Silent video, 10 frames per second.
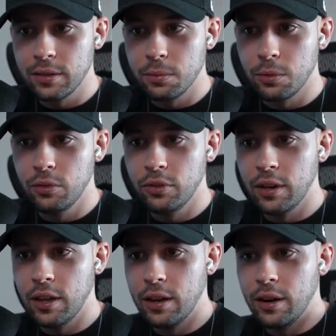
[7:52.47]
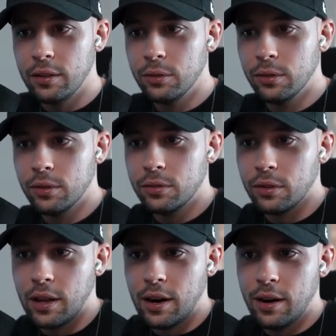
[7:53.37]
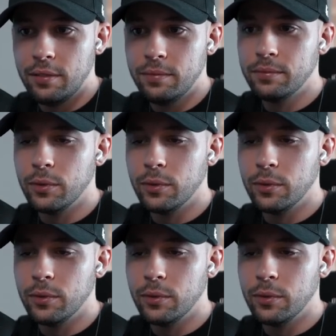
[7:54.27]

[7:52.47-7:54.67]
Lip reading: por generador solar.